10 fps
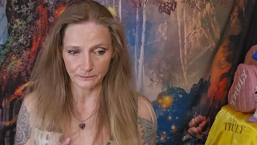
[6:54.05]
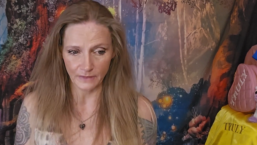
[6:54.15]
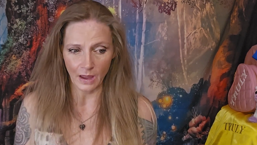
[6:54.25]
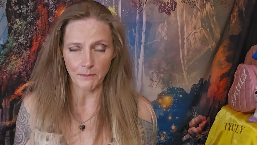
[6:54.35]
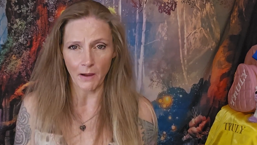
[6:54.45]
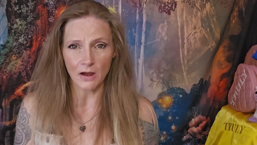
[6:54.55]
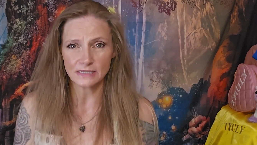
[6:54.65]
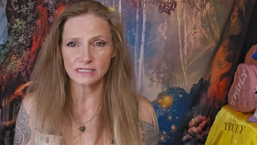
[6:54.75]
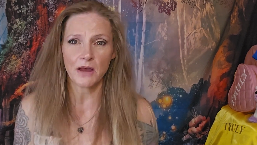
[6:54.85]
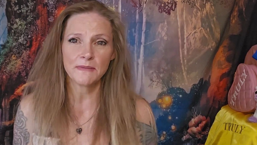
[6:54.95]
a
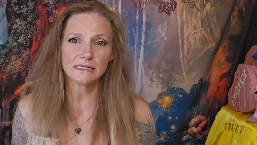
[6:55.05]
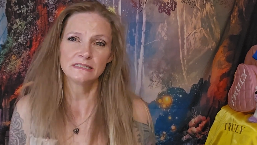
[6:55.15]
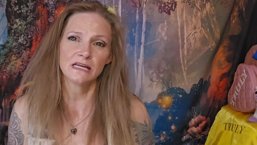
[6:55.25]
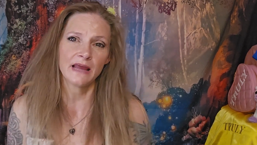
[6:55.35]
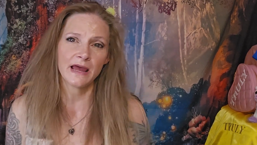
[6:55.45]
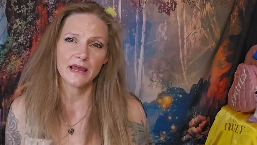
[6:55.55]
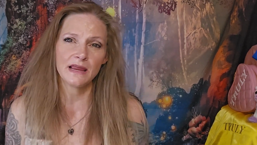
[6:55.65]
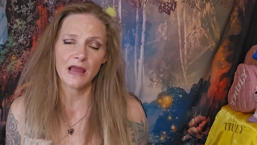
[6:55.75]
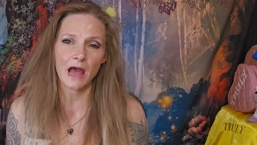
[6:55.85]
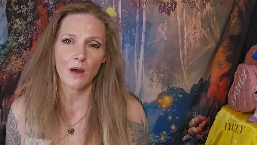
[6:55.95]
box coming
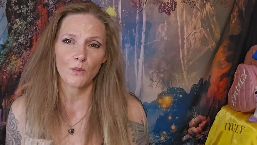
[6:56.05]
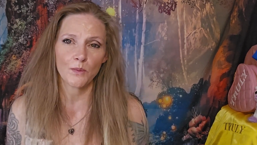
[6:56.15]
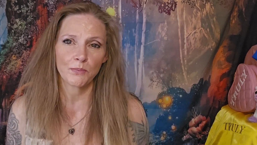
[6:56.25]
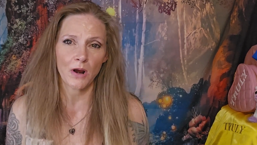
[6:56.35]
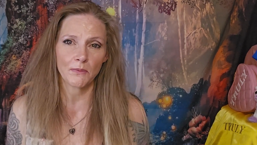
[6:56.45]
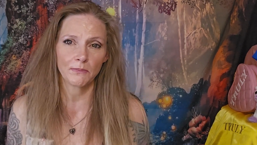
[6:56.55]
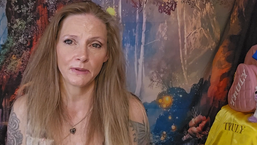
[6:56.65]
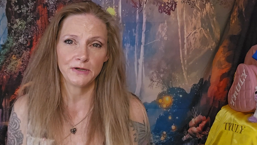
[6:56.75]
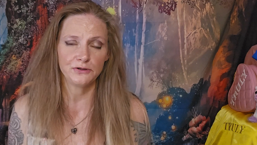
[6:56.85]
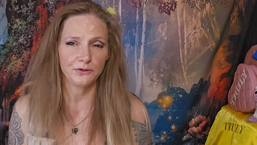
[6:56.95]
today. I will
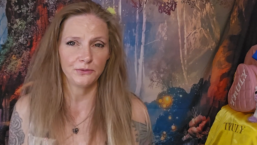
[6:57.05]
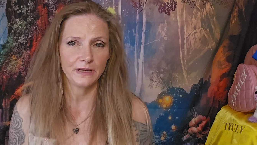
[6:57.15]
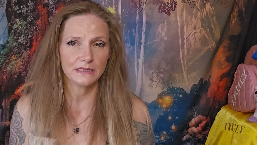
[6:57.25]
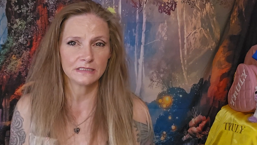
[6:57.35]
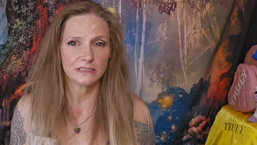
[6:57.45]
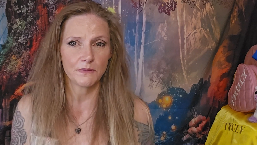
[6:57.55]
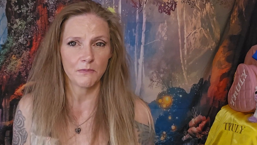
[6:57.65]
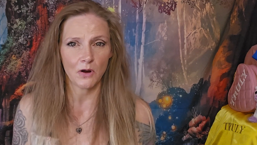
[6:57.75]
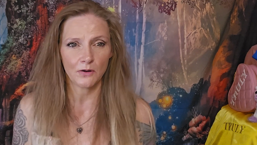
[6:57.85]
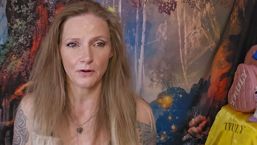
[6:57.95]
probably do it
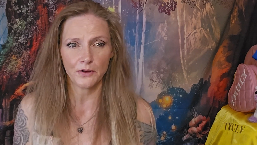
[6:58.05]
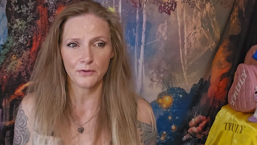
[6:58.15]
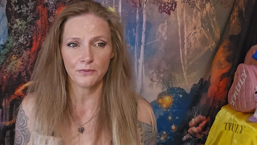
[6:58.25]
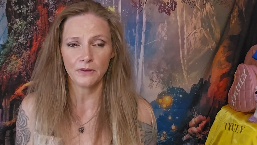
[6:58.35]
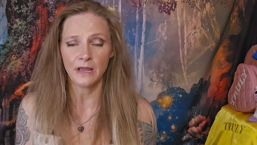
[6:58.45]
tomorrow.